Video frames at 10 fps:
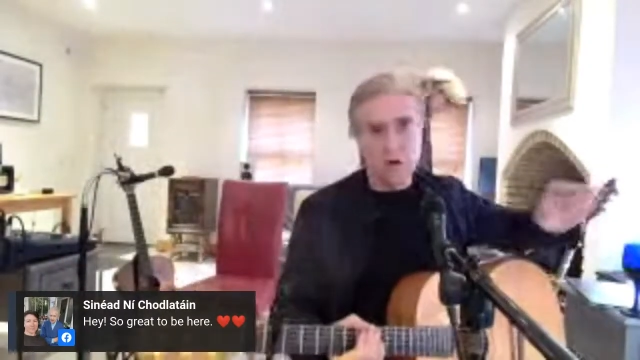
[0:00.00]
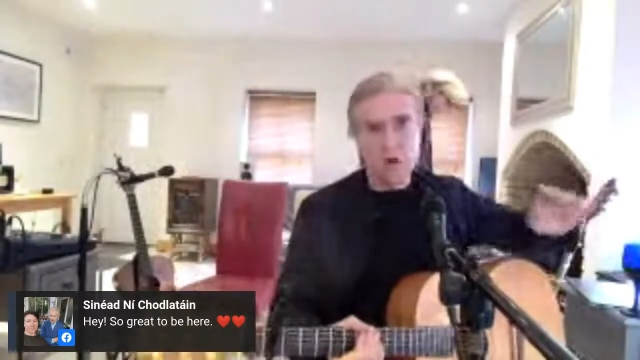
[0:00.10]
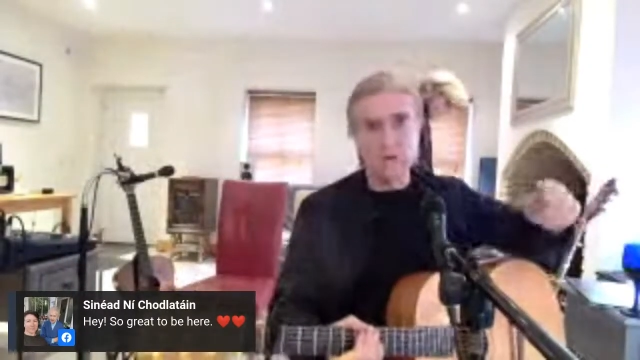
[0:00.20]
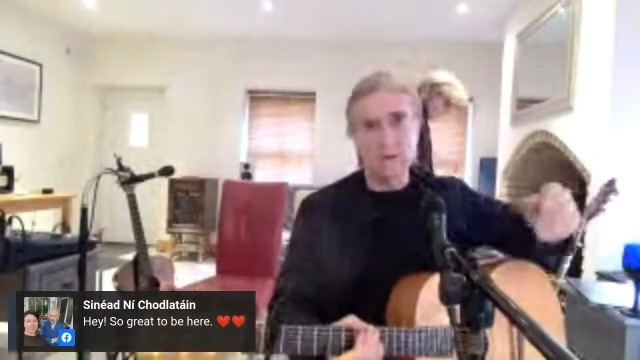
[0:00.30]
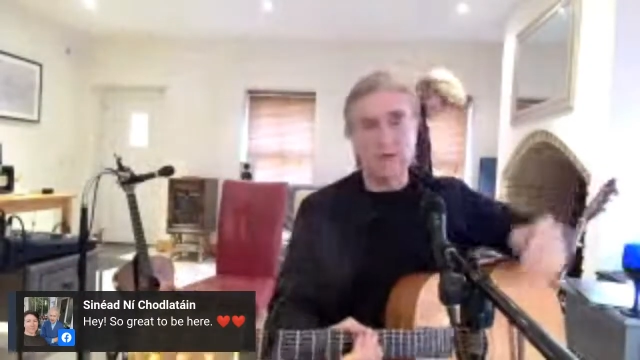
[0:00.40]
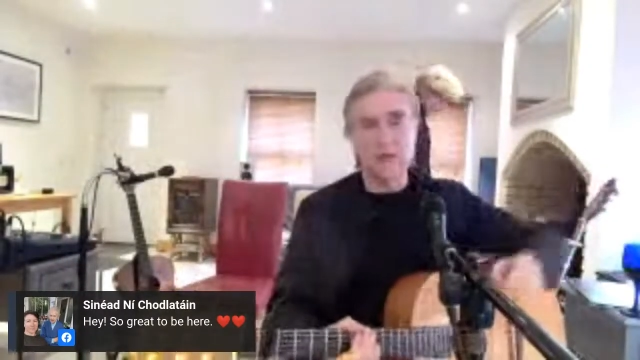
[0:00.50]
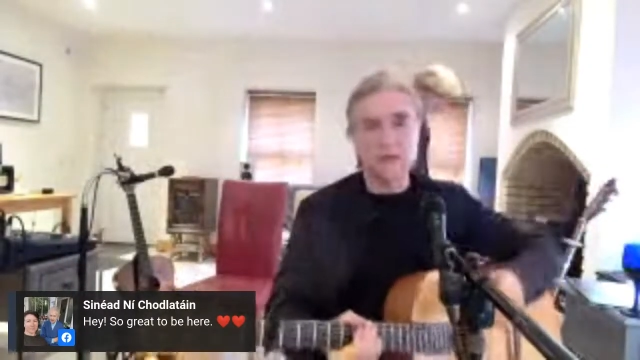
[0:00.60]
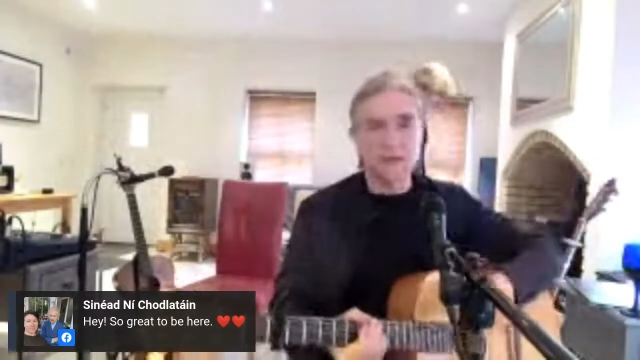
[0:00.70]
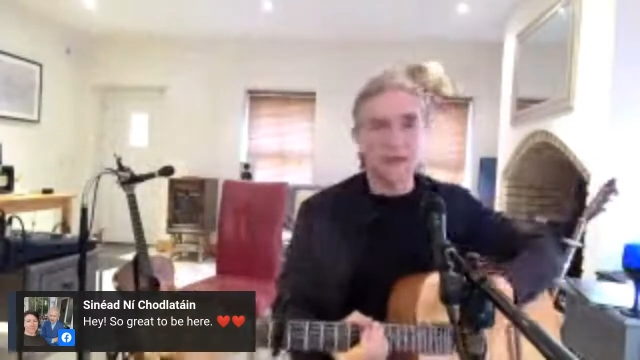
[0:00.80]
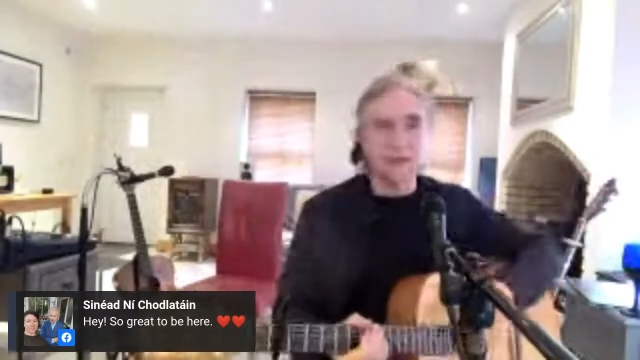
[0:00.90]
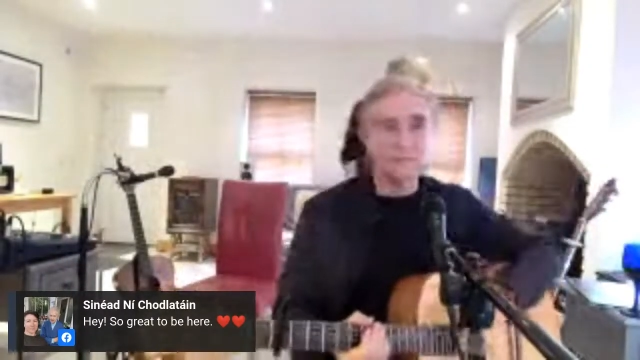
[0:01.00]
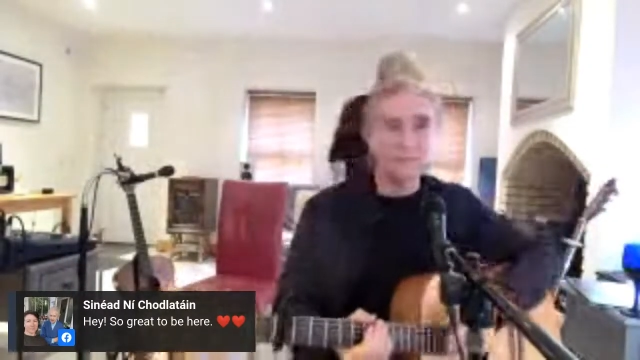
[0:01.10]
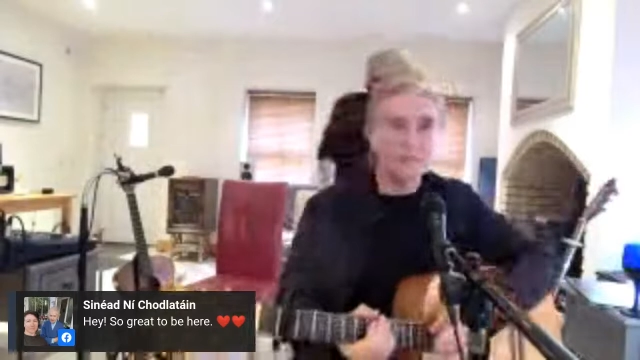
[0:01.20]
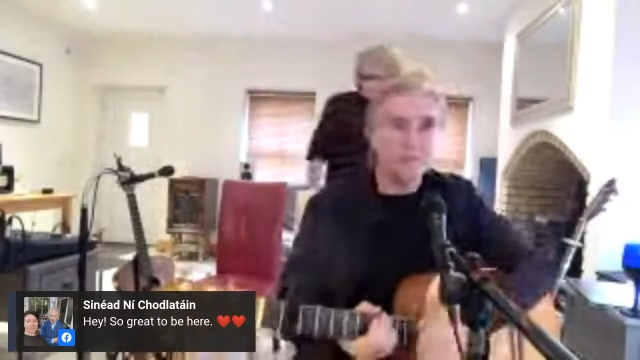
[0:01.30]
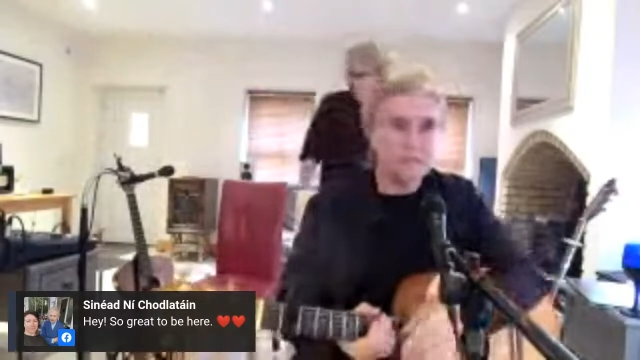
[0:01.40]
on and
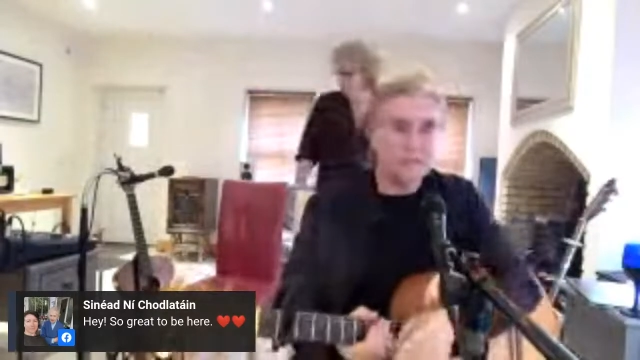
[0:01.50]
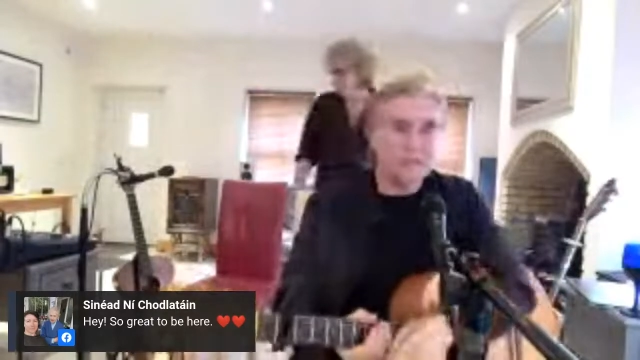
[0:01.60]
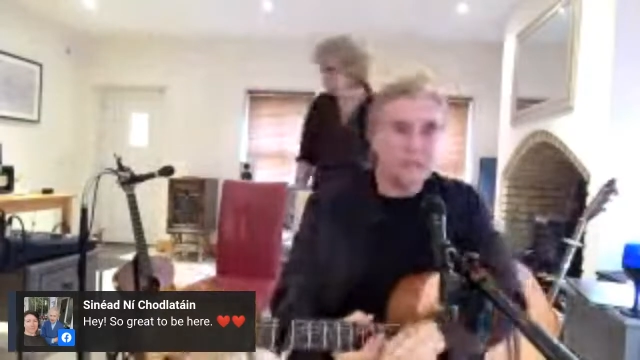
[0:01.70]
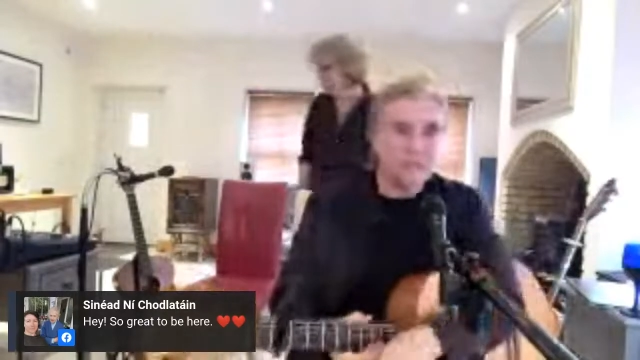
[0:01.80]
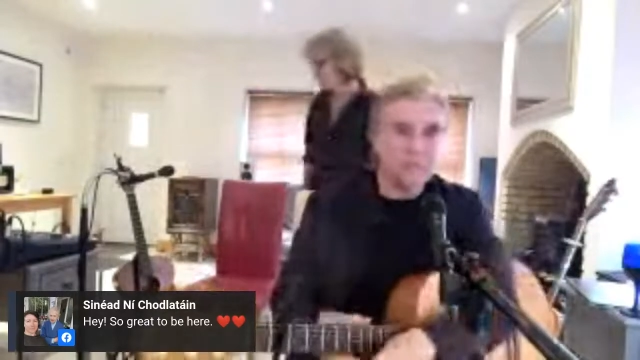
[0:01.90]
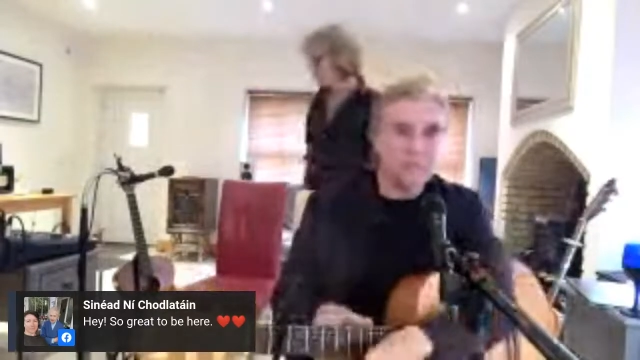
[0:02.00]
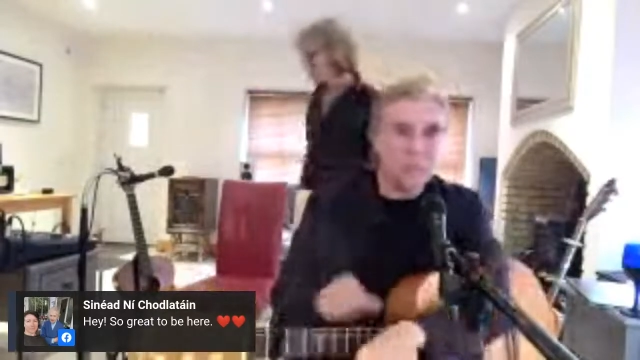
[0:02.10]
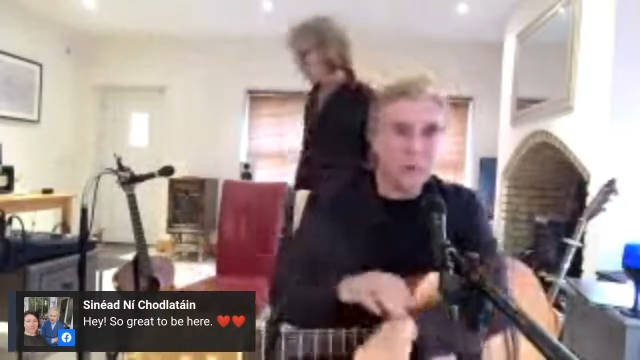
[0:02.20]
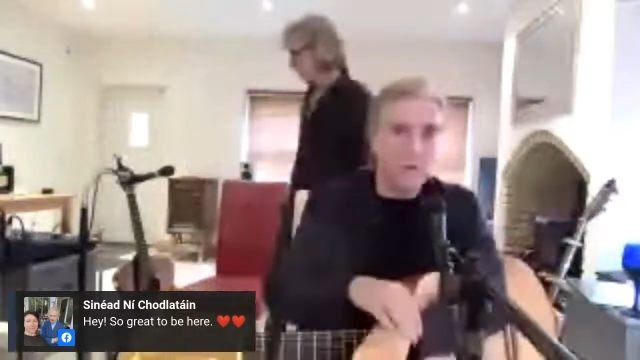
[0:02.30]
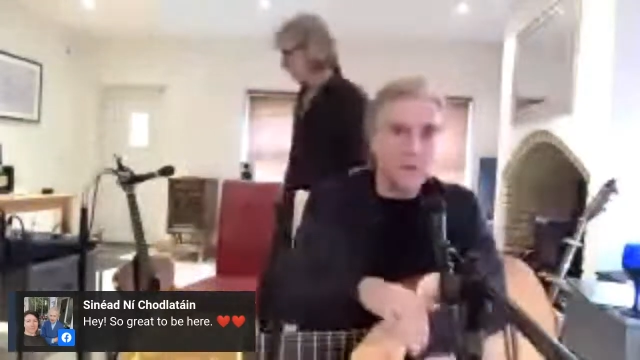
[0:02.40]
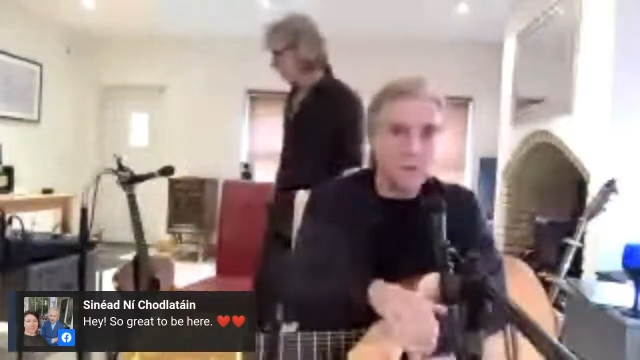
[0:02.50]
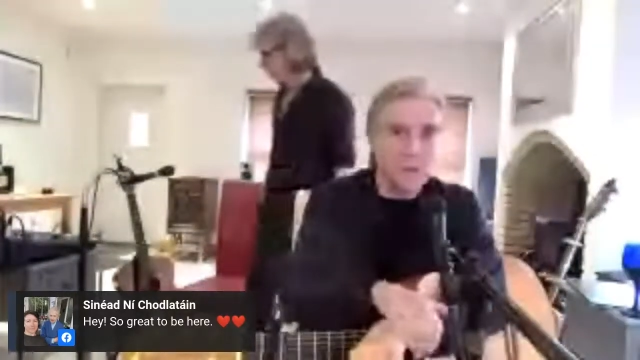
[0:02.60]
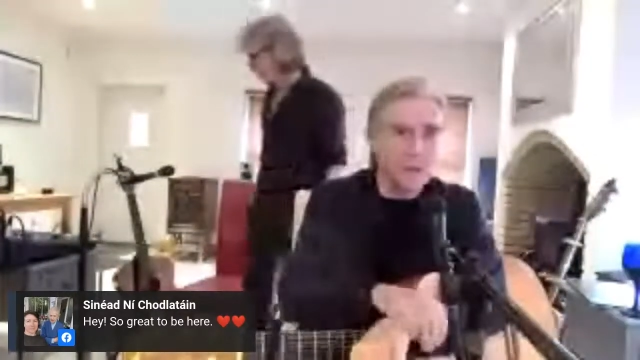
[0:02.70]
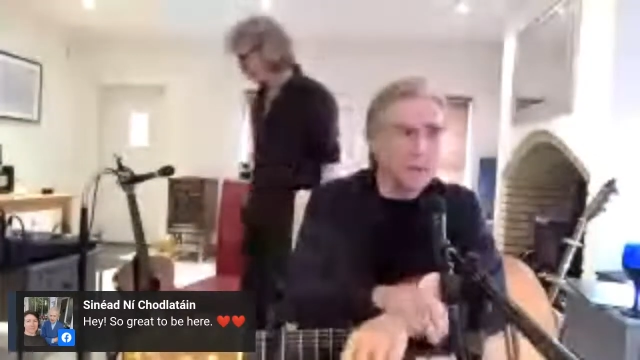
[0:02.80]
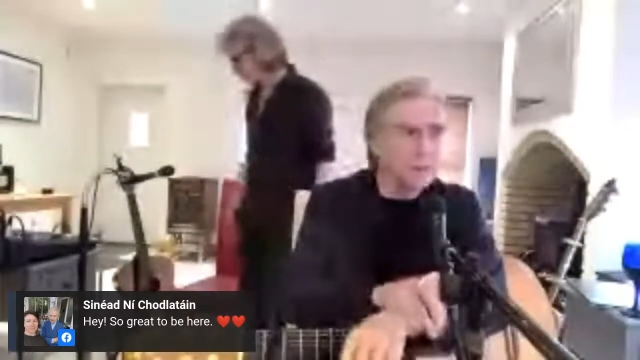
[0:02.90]
just bear with us
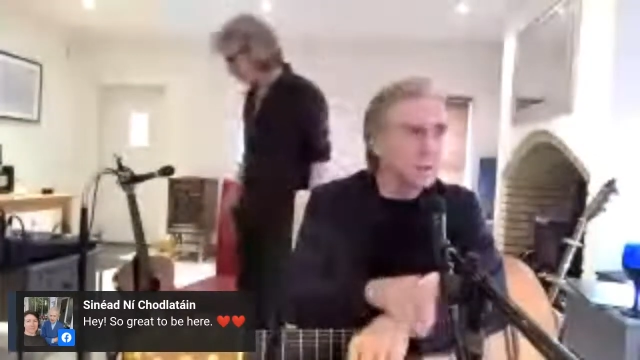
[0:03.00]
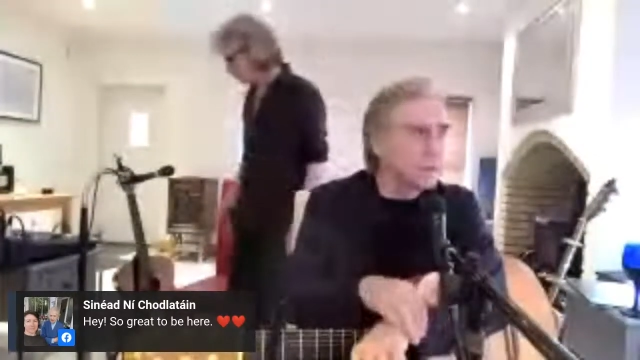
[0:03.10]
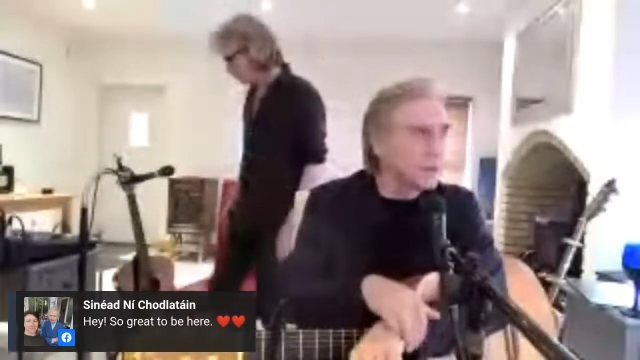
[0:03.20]
because